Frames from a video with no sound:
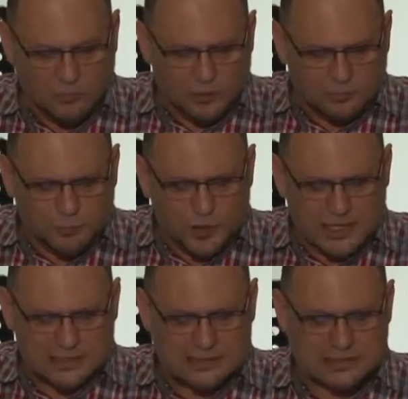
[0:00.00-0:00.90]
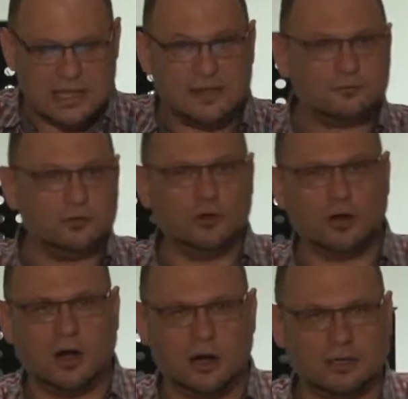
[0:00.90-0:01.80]
What brings life to
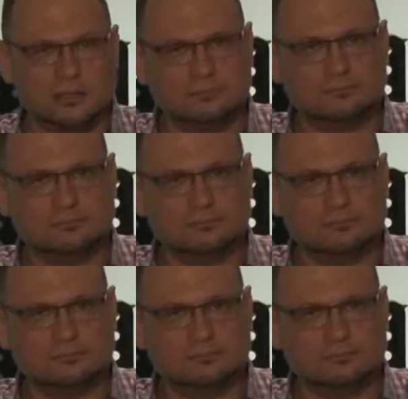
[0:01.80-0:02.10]
your heart?